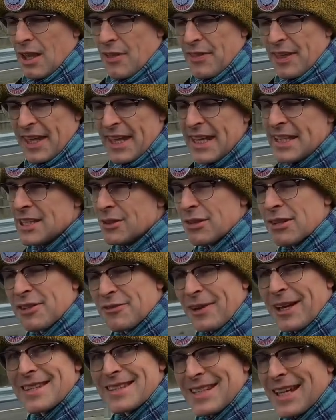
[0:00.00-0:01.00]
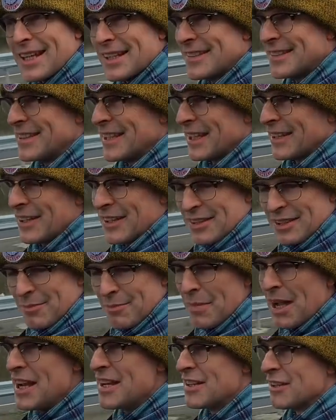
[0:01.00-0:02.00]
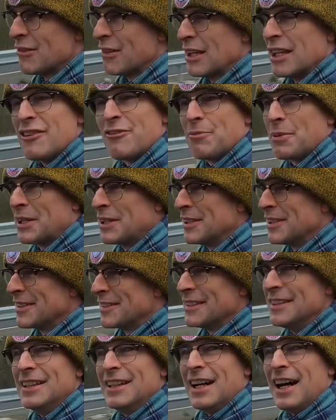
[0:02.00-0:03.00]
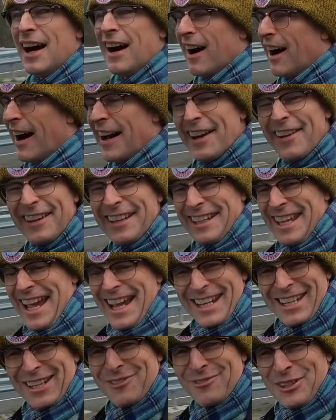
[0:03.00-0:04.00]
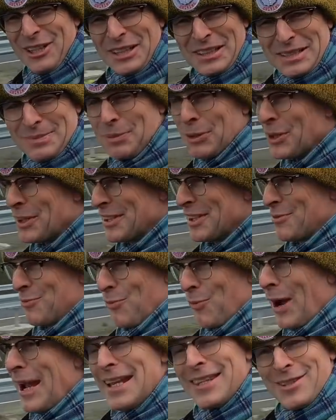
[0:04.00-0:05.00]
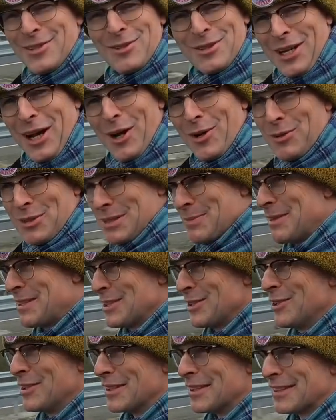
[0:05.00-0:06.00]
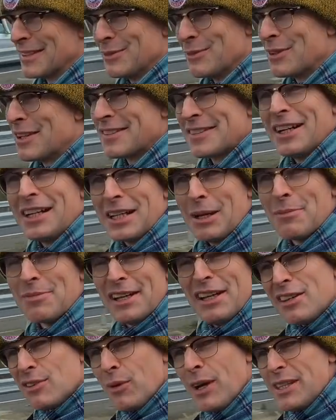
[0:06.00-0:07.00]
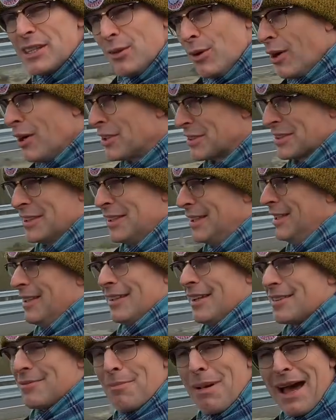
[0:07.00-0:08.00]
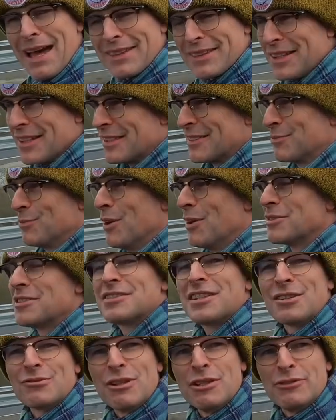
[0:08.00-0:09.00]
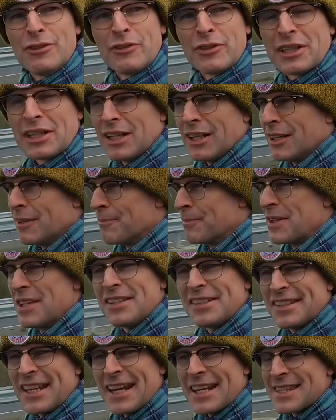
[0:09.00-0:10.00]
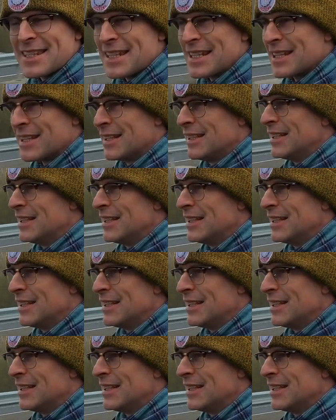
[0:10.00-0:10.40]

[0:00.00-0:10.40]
The heater is fantastic, that's a major relief, because I don't get convertibles, it's way too cold to be doing this, and when the sun comes out it's way too hot. That's madness. Why to the roof of a car? Insanity.